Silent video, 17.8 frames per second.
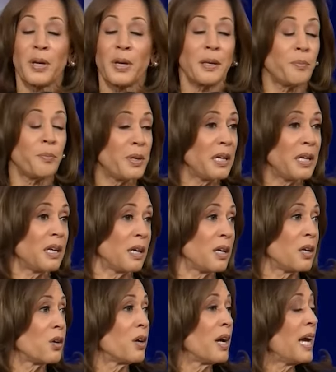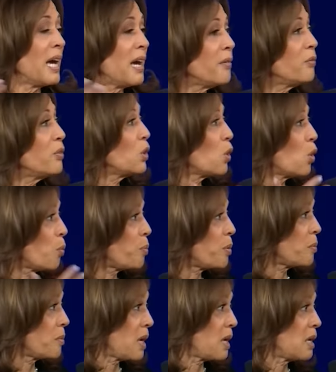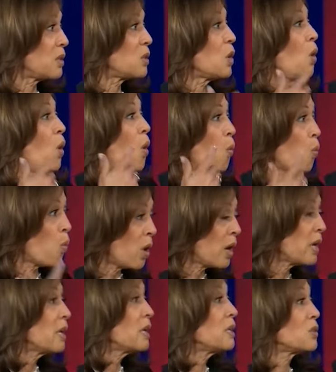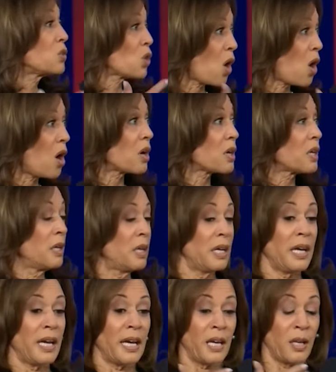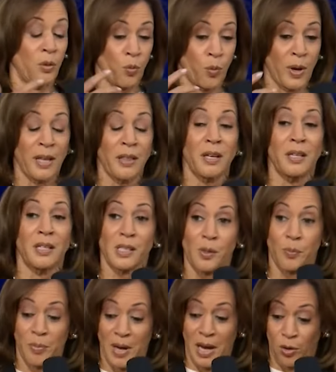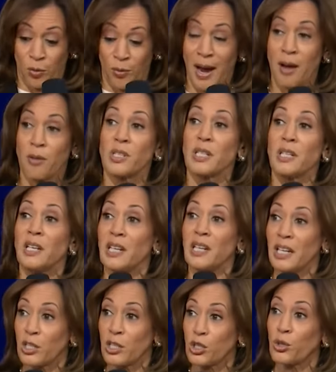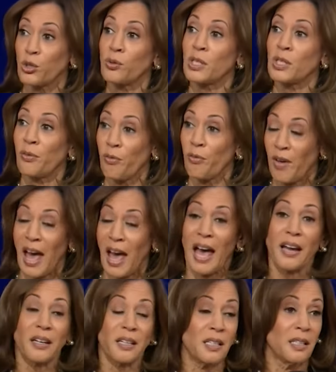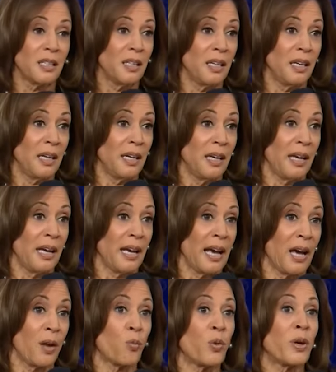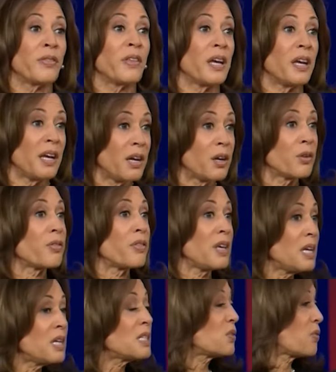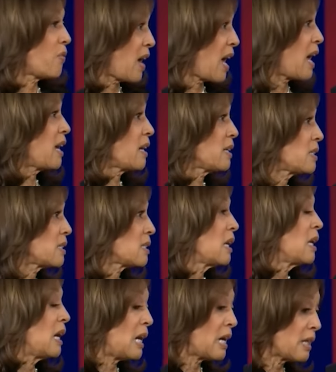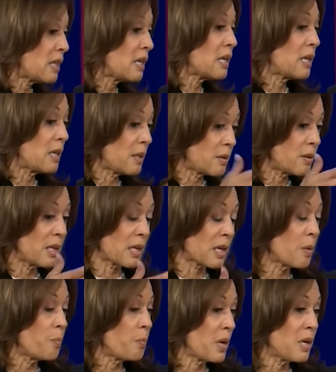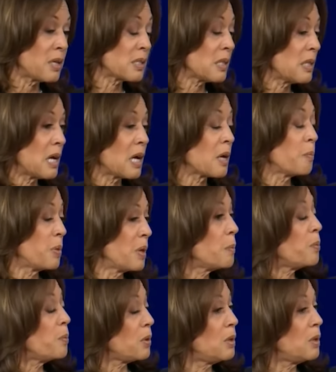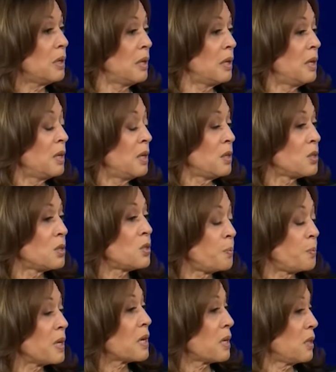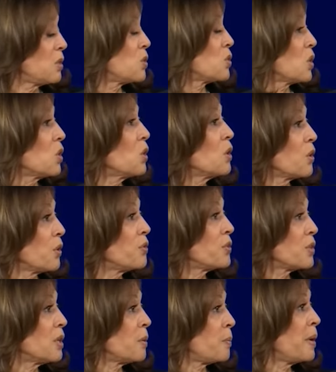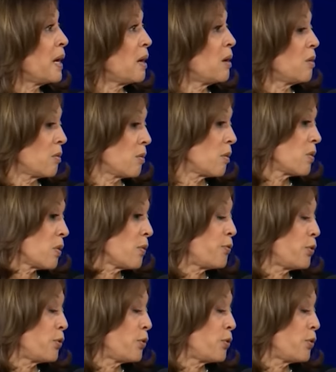by being here, have an open mind, want to talk in a way that is about grounded in issues and fact. And when they hear these facts, I think it compels a lot of people to be concerned about the